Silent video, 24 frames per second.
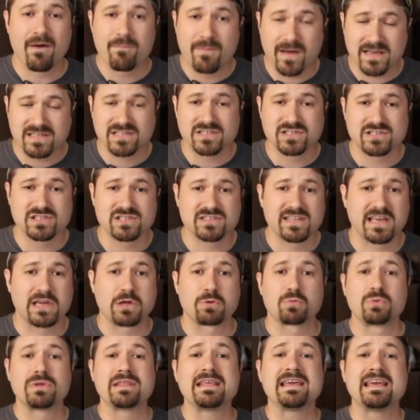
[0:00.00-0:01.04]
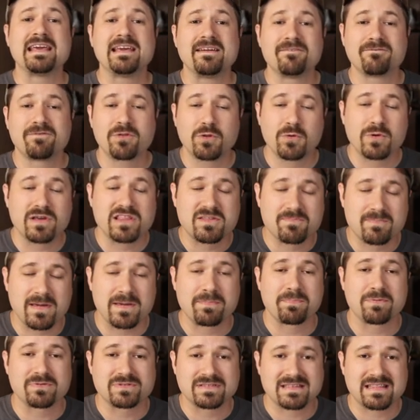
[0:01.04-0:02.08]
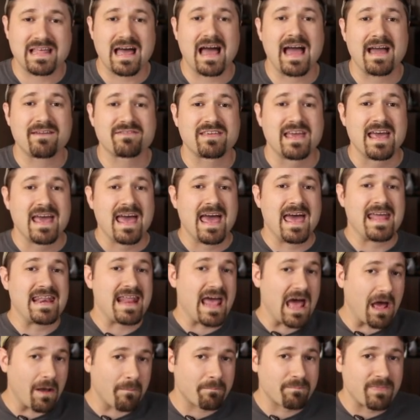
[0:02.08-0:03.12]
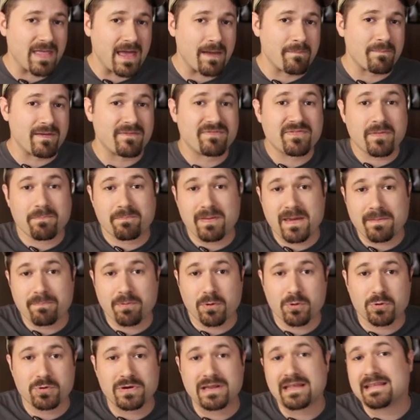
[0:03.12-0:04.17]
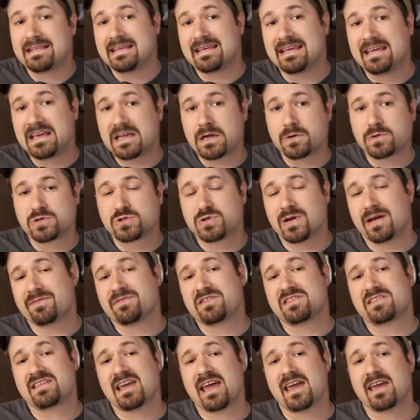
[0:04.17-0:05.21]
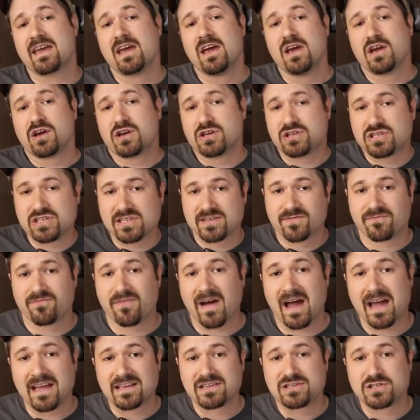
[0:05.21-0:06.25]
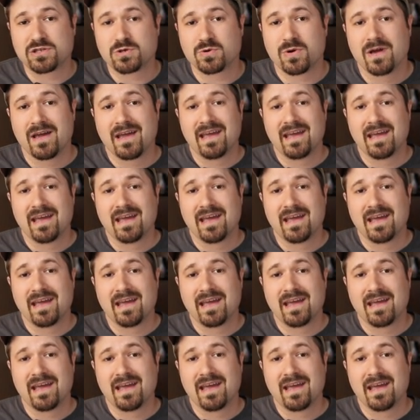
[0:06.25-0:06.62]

have messages that could really influence people's lives and help them if the people who need to hear what you have to say could just find you